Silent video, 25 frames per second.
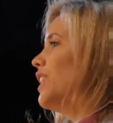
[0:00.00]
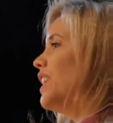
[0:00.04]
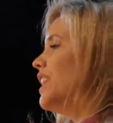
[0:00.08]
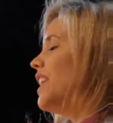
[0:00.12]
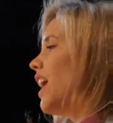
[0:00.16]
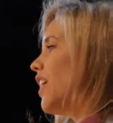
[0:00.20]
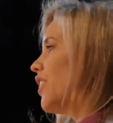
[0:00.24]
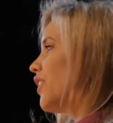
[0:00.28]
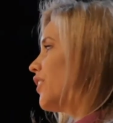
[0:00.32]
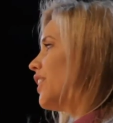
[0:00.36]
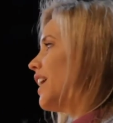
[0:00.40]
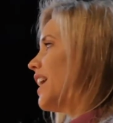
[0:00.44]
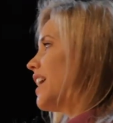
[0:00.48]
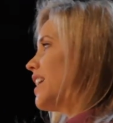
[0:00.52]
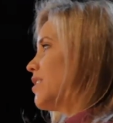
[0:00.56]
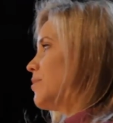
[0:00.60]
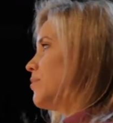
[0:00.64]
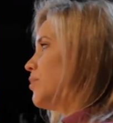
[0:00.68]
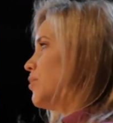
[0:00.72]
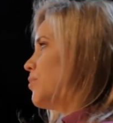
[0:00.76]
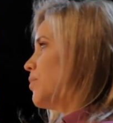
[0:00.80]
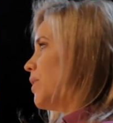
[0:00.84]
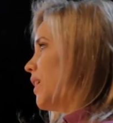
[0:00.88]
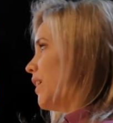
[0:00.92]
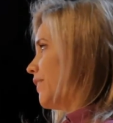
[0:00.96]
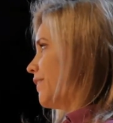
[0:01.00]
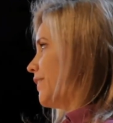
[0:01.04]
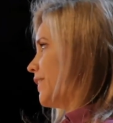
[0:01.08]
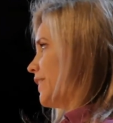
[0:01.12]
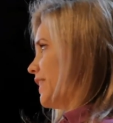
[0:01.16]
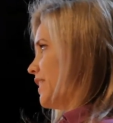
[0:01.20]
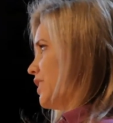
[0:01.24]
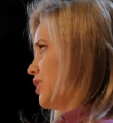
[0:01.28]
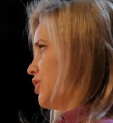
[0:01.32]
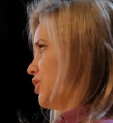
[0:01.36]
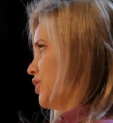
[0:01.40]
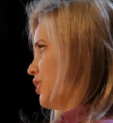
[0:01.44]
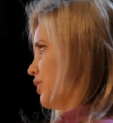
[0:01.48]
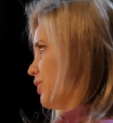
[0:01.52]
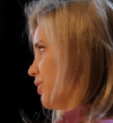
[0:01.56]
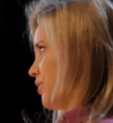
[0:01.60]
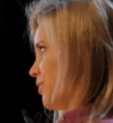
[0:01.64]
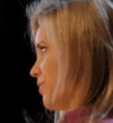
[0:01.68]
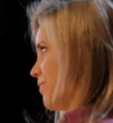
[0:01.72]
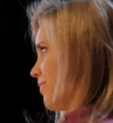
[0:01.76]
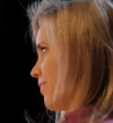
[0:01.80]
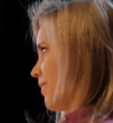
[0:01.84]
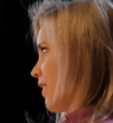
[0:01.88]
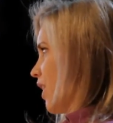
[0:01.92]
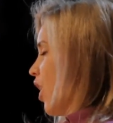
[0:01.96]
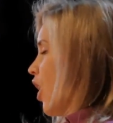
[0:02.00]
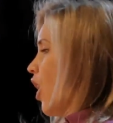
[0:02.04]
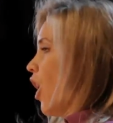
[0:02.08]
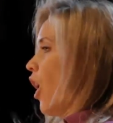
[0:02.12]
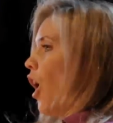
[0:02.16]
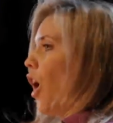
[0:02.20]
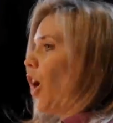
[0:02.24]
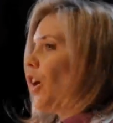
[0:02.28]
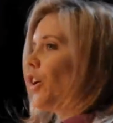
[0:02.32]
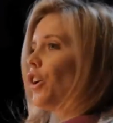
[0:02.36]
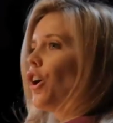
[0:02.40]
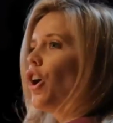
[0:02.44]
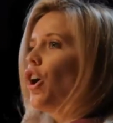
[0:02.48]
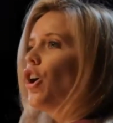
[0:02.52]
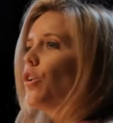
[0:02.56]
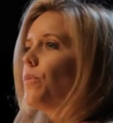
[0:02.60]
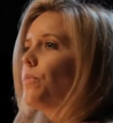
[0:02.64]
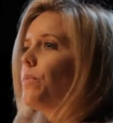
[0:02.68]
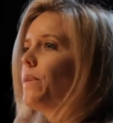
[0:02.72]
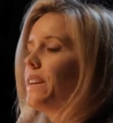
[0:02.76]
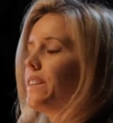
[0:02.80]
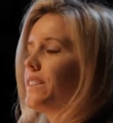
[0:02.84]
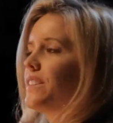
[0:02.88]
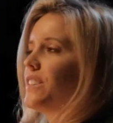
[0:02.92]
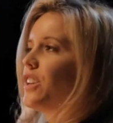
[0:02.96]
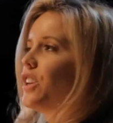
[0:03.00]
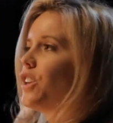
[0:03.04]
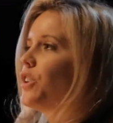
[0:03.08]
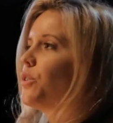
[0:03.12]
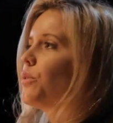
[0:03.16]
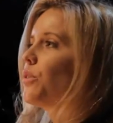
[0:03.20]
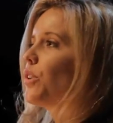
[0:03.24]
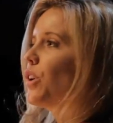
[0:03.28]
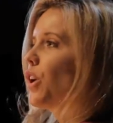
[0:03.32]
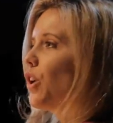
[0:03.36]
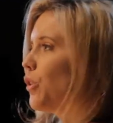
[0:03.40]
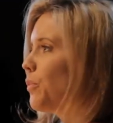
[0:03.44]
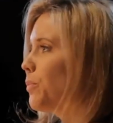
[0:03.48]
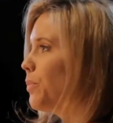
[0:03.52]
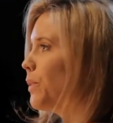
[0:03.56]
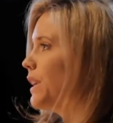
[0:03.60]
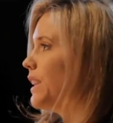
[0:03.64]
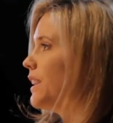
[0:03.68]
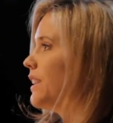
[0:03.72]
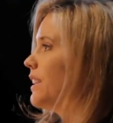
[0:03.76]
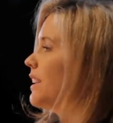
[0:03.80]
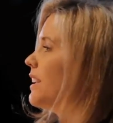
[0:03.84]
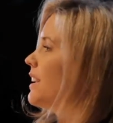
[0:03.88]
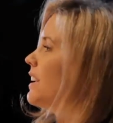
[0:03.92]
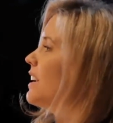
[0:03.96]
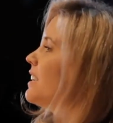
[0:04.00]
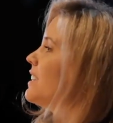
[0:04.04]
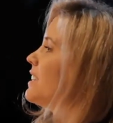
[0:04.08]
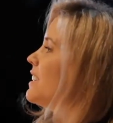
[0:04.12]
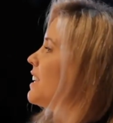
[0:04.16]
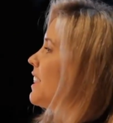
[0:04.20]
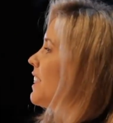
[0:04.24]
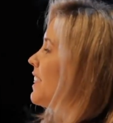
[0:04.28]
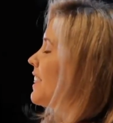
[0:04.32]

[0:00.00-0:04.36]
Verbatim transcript: another animal welfare issue, our hope is that you are open to